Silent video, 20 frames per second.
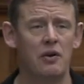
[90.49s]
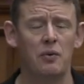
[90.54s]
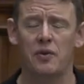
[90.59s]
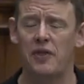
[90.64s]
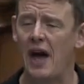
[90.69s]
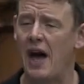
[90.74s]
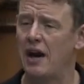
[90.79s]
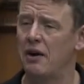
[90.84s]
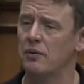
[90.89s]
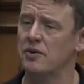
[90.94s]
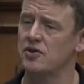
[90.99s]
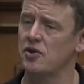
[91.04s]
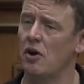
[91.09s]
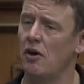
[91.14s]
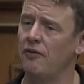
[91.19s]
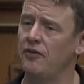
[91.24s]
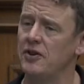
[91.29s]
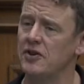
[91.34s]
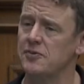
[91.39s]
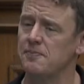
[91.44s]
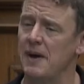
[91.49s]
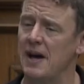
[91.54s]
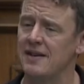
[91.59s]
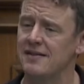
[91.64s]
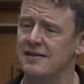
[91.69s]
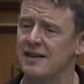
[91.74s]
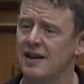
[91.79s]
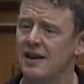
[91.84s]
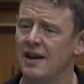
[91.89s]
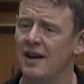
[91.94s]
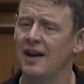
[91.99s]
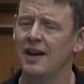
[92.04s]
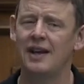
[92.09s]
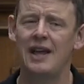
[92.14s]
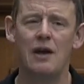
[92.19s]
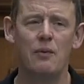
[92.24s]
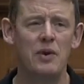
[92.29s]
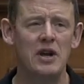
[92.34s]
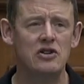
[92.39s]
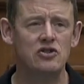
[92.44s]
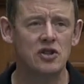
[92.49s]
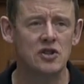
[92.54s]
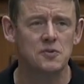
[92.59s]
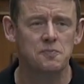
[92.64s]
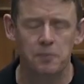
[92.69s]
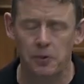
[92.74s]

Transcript: with how to resolve this mess, can we just